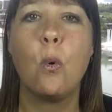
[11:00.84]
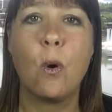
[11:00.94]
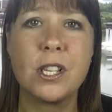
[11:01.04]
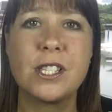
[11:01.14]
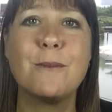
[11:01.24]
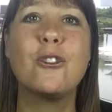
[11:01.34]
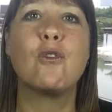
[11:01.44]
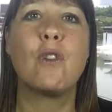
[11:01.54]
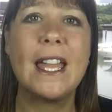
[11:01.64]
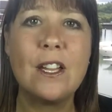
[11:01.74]
What are some
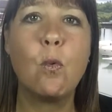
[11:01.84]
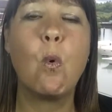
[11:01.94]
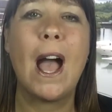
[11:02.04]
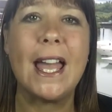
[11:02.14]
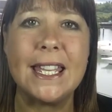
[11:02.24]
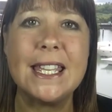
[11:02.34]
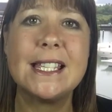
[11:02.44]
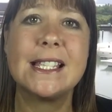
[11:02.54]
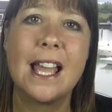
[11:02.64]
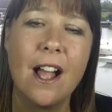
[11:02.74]
great
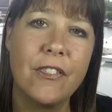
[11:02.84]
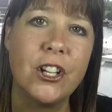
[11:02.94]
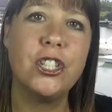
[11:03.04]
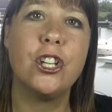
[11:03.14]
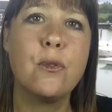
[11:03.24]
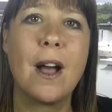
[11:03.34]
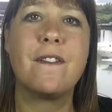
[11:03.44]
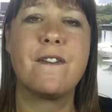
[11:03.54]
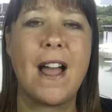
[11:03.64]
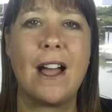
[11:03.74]
ways that you
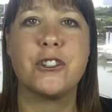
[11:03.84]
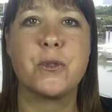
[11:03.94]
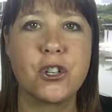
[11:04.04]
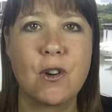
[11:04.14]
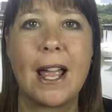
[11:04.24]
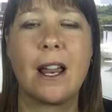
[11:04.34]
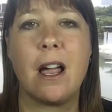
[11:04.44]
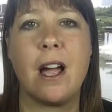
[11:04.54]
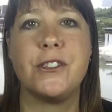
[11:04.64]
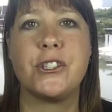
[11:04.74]
have found to attract
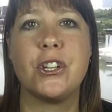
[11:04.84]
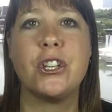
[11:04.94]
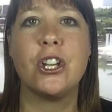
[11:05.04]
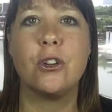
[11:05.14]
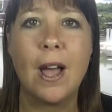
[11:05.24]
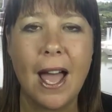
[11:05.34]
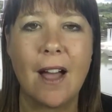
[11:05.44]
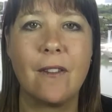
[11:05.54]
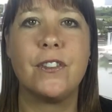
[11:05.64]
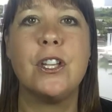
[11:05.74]
clients to you
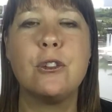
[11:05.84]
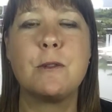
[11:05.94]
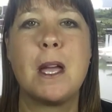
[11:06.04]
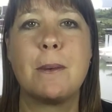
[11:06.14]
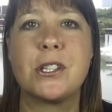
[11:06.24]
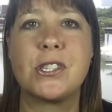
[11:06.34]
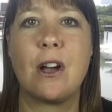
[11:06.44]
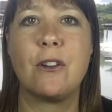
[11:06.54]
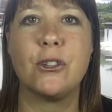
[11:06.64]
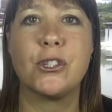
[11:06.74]
and for you to be able to
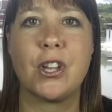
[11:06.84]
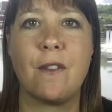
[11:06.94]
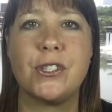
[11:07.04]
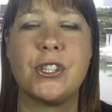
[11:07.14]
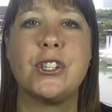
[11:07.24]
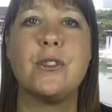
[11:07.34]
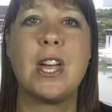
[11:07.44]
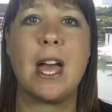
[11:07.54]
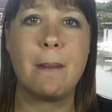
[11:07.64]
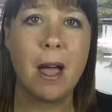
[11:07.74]
sell your services to
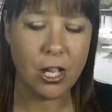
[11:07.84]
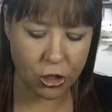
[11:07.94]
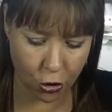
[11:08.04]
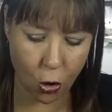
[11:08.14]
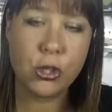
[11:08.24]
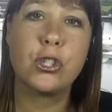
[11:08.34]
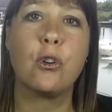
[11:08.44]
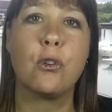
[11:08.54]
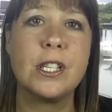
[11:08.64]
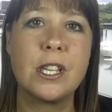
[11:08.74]
them? Your
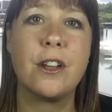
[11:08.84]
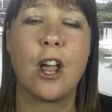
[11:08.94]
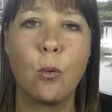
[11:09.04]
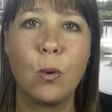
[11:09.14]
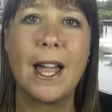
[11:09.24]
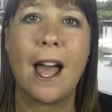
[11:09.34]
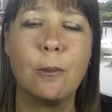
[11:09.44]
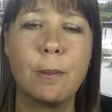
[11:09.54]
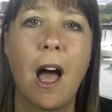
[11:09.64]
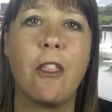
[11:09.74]
stories, I know, will
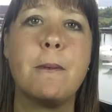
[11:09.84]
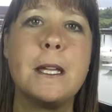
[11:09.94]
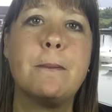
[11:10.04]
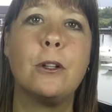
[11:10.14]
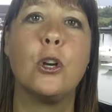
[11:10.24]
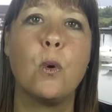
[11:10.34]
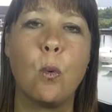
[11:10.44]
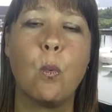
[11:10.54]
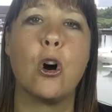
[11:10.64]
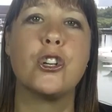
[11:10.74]
help other people who are
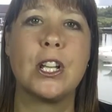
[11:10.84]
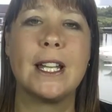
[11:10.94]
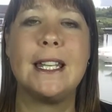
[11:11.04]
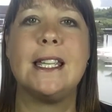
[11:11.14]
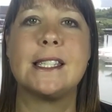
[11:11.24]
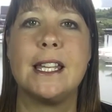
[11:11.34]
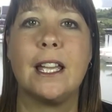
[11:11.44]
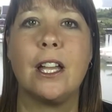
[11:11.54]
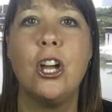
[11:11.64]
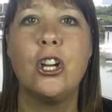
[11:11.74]
watching and
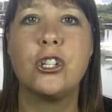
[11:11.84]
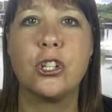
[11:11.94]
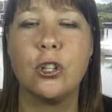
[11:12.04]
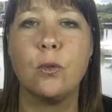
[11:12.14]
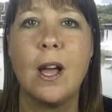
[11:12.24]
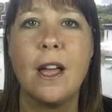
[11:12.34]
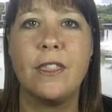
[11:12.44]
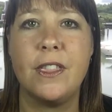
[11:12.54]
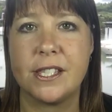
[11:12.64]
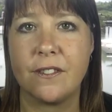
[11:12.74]
listening to
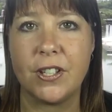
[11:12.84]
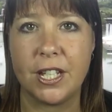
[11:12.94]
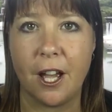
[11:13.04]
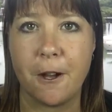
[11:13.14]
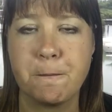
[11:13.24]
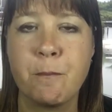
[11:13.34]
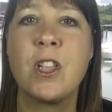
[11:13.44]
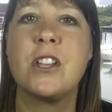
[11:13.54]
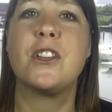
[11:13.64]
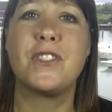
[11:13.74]
this video.
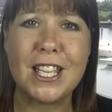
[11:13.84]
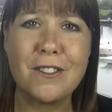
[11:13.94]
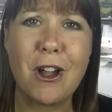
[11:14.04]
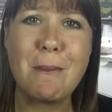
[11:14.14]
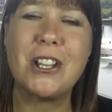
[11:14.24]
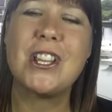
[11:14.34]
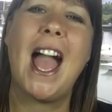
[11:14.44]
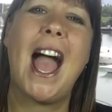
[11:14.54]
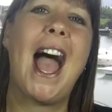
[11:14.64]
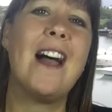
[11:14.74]
So thank you very much.
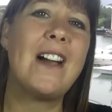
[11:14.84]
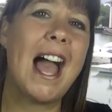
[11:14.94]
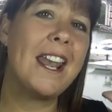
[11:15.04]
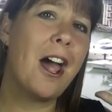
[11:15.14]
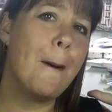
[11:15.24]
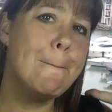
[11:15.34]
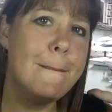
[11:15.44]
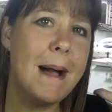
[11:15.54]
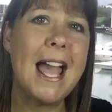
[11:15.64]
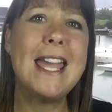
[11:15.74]
Have an
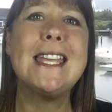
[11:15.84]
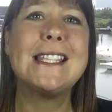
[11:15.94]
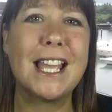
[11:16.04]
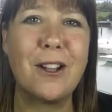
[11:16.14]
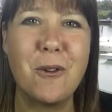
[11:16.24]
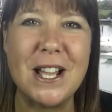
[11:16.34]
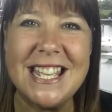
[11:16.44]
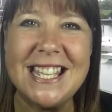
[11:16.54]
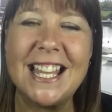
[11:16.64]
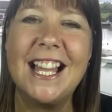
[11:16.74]
amazing
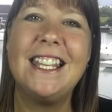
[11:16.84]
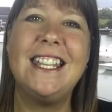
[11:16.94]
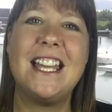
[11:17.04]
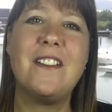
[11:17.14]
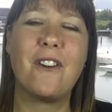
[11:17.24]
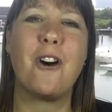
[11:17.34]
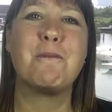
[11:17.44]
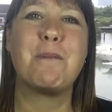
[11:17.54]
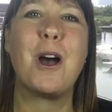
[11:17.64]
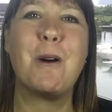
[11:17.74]
week. Live
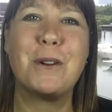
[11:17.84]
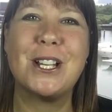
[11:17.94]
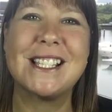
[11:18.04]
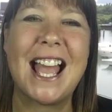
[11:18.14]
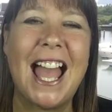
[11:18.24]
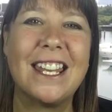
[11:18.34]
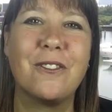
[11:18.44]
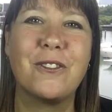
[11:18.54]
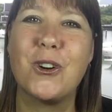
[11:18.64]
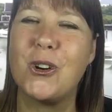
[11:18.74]
on purpose. And
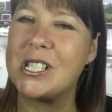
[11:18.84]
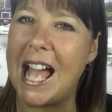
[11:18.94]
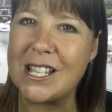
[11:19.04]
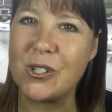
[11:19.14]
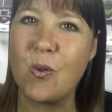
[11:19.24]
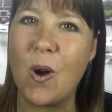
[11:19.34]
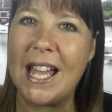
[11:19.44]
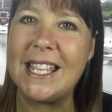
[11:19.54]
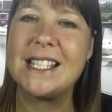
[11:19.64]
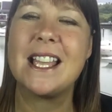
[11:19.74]
of course, as
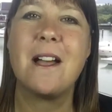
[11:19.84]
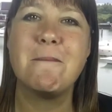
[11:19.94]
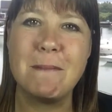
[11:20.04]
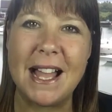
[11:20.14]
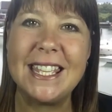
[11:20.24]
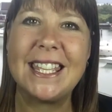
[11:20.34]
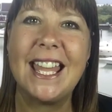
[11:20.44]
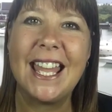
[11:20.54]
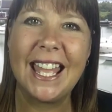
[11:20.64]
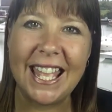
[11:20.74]
always, make
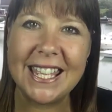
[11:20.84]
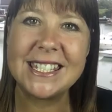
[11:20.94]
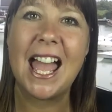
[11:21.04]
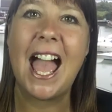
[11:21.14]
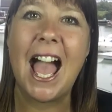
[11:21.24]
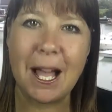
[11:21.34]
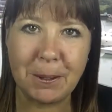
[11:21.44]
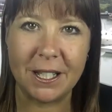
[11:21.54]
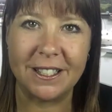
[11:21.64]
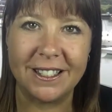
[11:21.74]
it
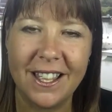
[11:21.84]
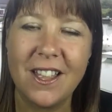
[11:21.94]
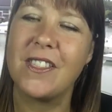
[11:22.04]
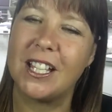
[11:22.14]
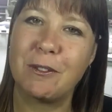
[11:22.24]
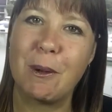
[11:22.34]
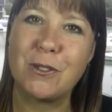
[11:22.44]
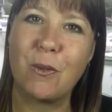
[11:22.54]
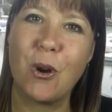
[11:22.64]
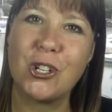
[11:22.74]
happen. Thanks very
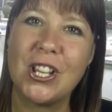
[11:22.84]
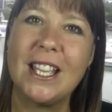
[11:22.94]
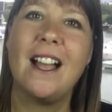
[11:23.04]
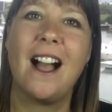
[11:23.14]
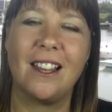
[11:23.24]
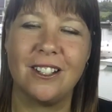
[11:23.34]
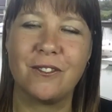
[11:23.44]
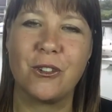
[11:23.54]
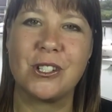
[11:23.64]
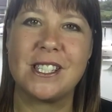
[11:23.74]
much for watching. I
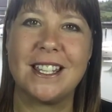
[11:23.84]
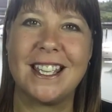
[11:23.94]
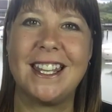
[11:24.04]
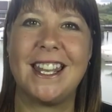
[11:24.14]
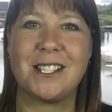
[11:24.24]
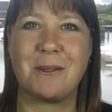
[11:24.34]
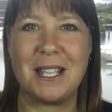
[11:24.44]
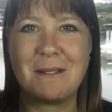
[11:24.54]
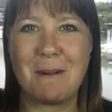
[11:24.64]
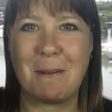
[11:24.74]
look forward to seeing you again next
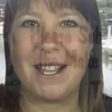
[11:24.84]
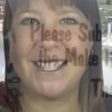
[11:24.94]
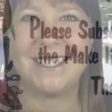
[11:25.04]
week. Bye-bye.